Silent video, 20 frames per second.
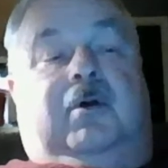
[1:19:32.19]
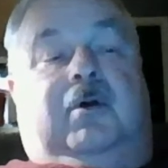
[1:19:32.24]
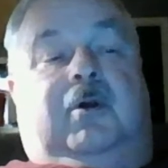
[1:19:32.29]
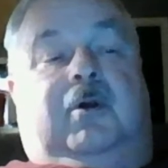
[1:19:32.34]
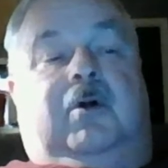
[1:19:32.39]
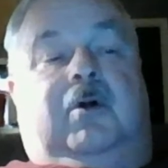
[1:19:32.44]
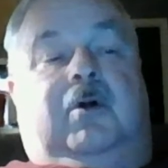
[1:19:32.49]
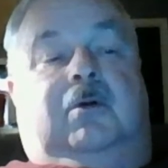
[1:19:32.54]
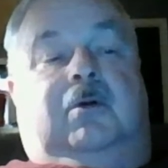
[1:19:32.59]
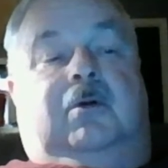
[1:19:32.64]

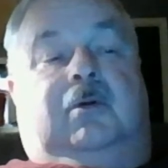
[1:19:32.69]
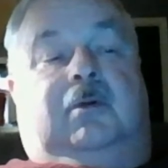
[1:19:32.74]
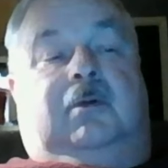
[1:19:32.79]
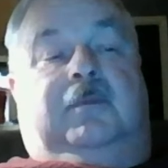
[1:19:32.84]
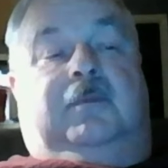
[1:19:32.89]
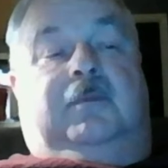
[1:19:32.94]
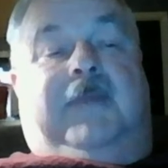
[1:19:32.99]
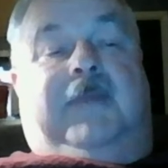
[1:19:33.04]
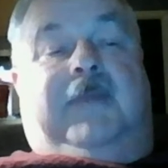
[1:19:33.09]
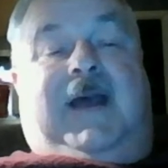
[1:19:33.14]

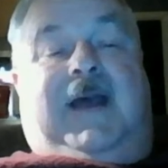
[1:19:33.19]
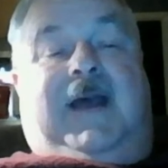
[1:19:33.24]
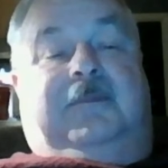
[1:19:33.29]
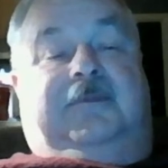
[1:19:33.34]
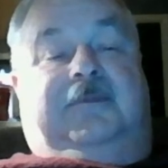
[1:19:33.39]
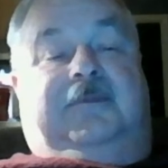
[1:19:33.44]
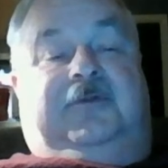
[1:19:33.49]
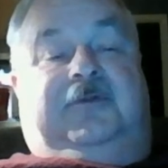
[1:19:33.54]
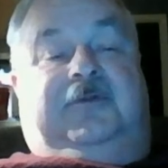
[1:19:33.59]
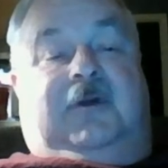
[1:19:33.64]
Google
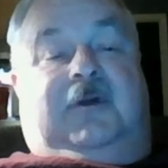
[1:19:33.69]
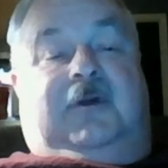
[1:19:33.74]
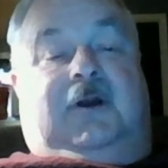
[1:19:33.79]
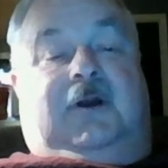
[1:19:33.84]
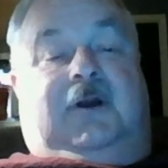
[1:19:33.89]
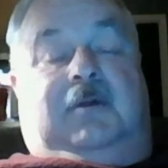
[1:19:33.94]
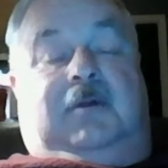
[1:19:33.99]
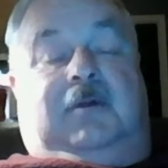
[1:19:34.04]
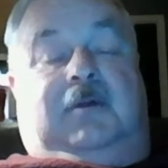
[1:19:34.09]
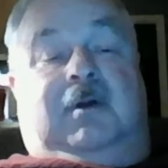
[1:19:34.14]
Maps
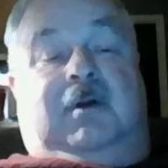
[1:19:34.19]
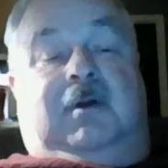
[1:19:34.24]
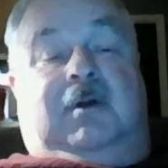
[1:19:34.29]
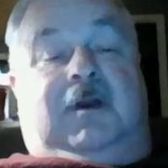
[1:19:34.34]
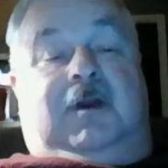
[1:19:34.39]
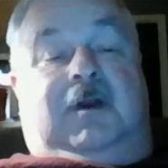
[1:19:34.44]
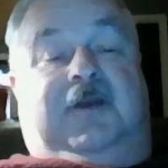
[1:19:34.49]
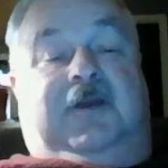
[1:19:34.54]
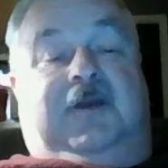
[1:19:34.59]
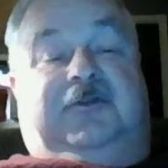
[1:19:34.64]

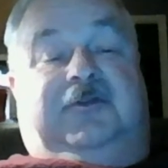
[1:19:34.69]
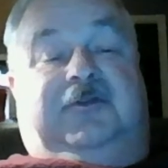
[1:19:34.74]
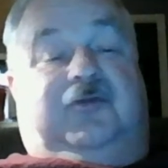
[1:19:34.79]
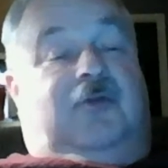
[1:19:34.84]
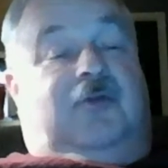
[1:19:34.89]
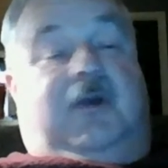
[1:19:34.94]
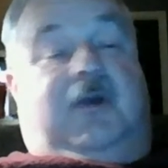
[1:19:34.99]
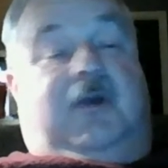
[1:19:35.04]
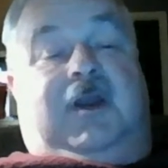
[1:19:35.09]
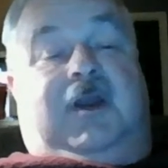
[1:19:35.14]

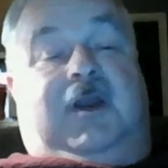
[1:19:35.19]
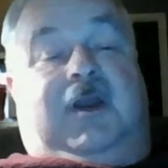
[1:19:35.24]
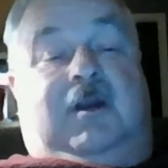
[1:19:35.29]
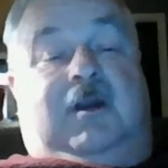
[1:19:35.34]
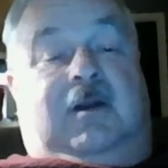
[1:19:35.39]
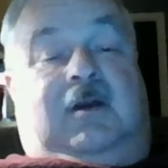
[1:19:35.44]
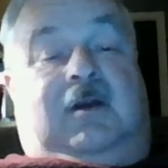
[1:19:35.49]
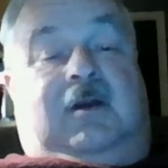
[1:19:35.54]
history?